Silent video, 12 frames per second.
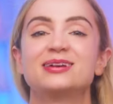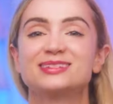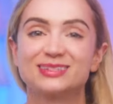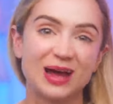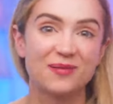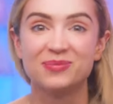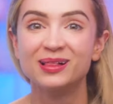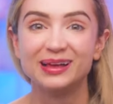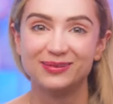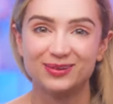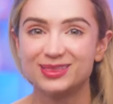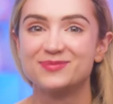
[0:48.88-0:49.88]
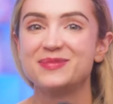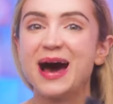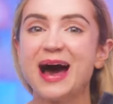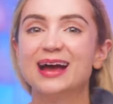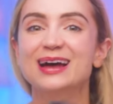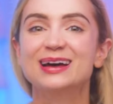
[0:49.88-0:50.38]
I'll stop playing with the
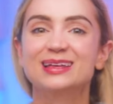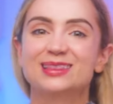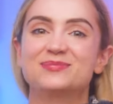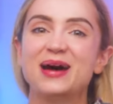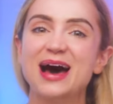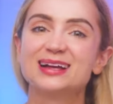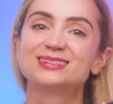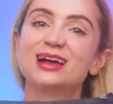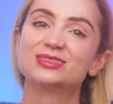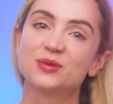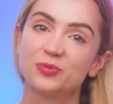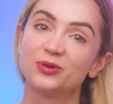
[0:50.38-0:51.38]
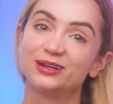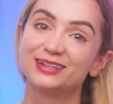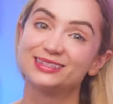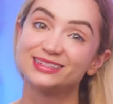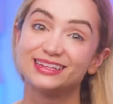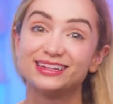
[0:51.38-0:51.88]
bag. The bag is not the
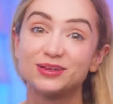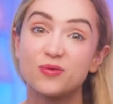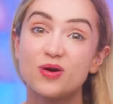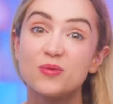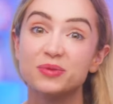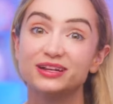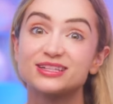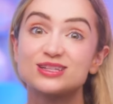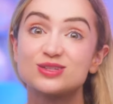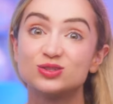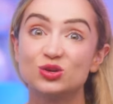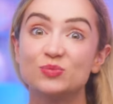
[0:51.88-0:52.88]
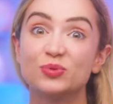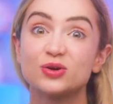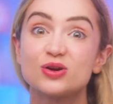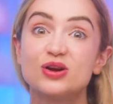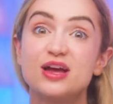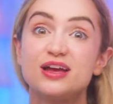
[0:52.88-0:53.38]
prettiest thing in the world, but it's
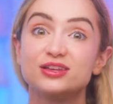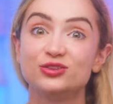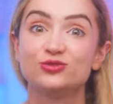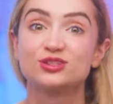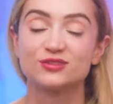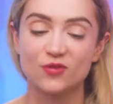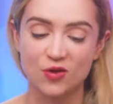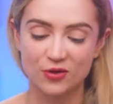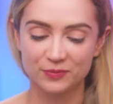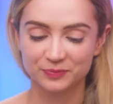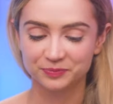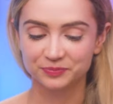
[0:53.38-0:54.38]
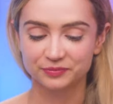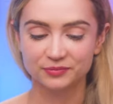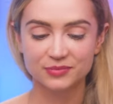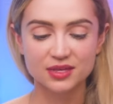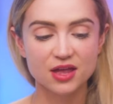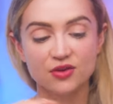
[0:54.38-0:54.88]
super useful. All
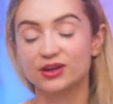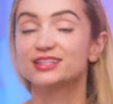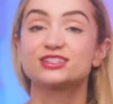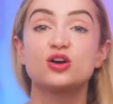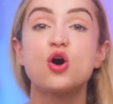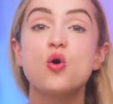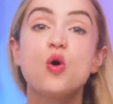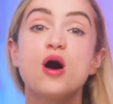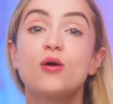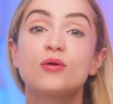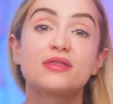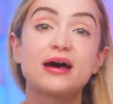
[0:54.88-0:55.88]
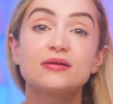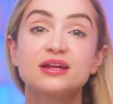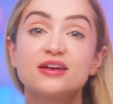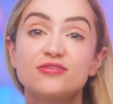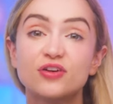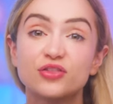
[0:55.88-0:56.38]
right, so without
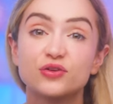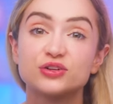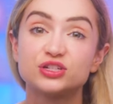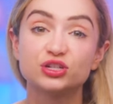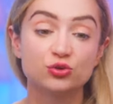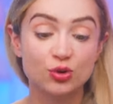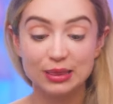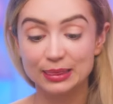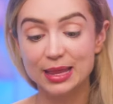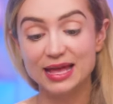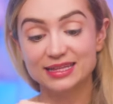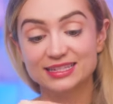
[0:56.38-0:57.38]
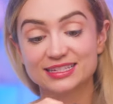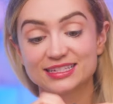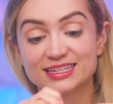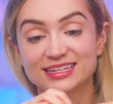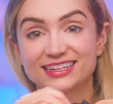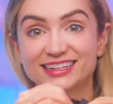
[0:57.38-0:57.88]
any further ado,
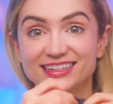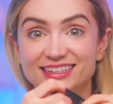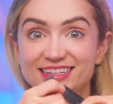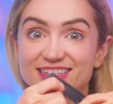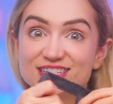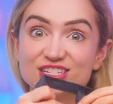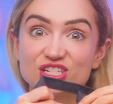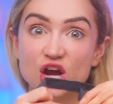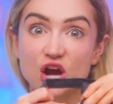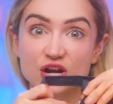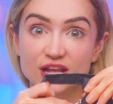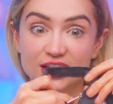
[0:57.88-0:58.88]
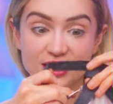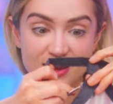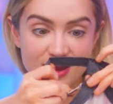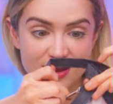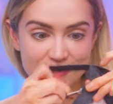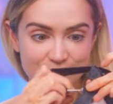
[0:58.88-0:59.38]
let's get started.
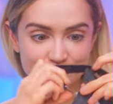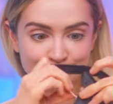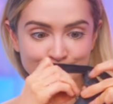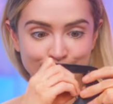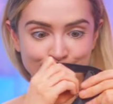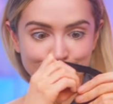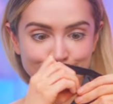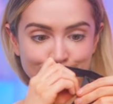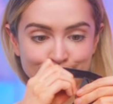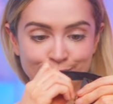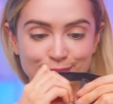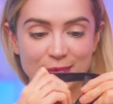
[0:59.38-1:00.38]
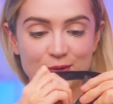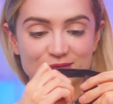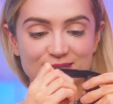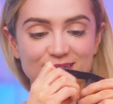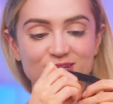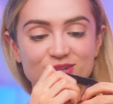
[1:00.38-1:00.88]
I
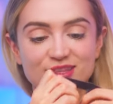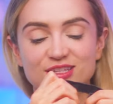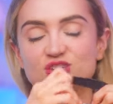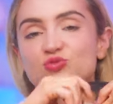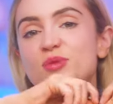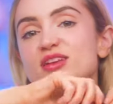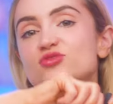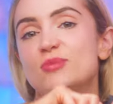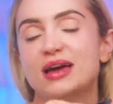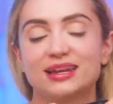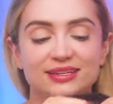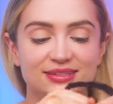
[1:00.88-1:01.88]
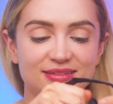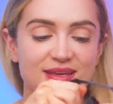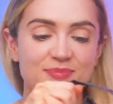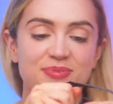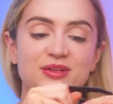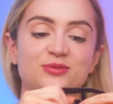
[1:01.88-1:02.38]
was gonna do like this big dramatic
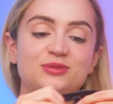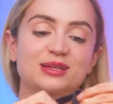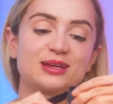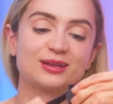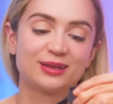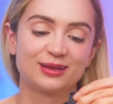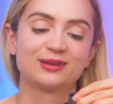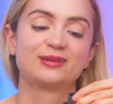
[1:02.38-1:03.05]
zip and it was kind of like.